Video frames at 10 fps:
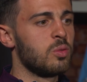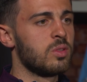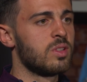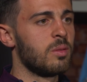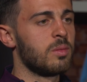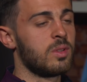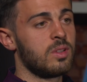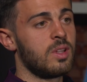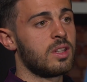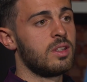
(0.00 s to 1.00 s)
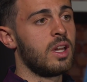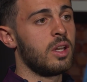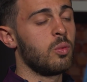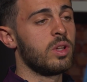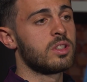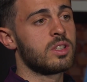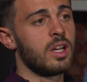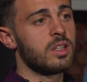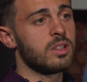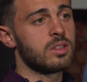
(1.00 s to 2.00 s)
some, that that he wins
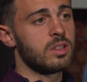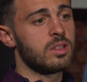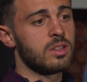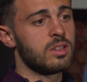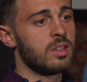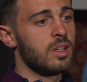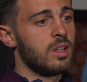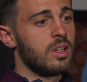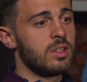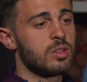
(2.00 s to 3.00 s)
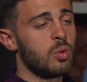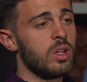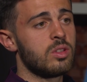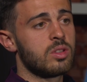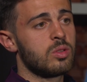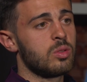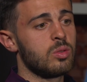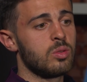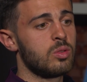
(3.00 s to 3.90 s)
titles, and it's great to